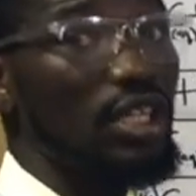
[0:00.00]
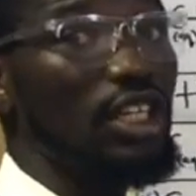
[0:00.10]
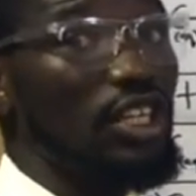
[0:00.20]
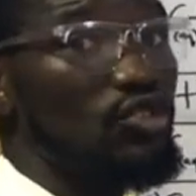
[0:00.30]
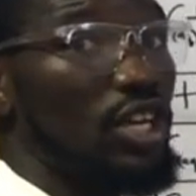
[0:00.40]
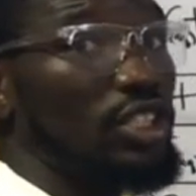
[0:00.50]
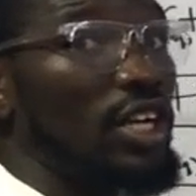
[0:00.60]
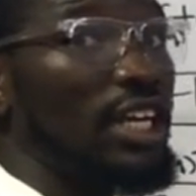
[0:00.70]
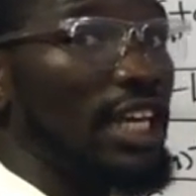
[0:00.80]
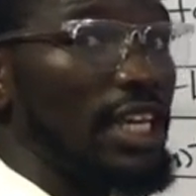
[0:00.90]
The
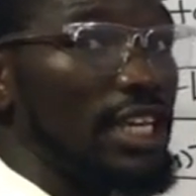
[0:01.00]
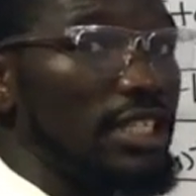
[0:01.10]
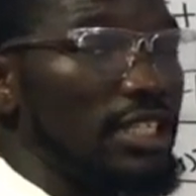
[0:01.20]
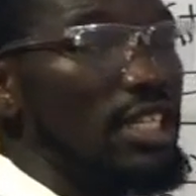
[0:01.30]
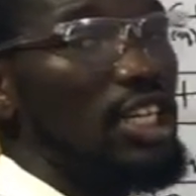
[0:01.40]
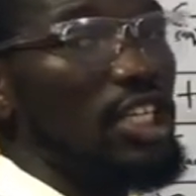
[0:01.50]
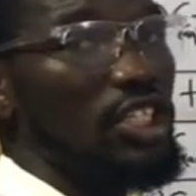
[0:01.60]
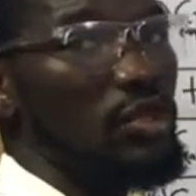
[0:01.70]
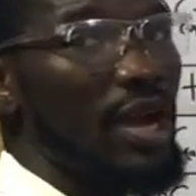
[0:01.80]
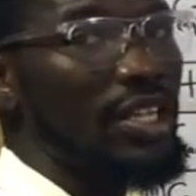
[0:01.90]
instruction is
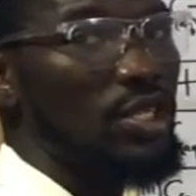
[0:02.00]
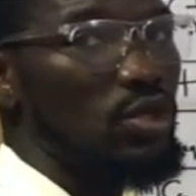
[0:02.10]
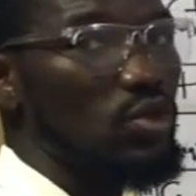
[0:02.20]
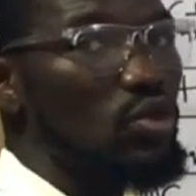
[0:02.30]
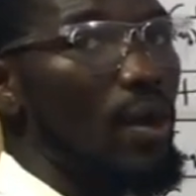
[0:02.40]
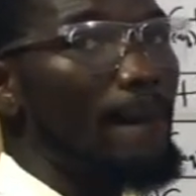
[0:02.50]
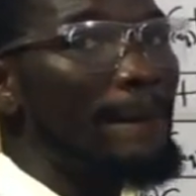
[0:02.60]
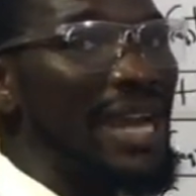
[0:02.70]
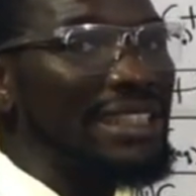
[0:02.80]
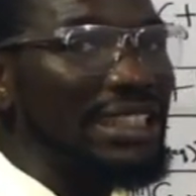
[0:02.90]
you have to
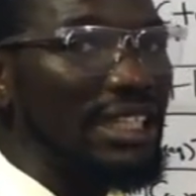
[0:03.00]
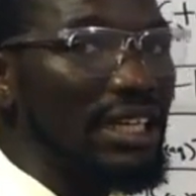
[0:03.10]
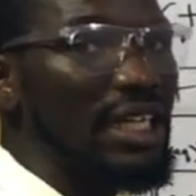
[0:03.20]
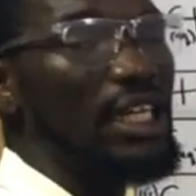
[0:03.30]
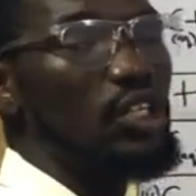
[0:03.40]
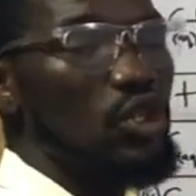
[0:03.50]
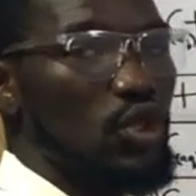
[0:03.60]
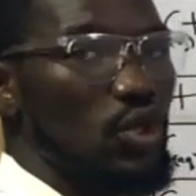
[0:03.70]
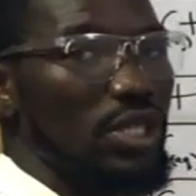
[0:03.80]
measure 2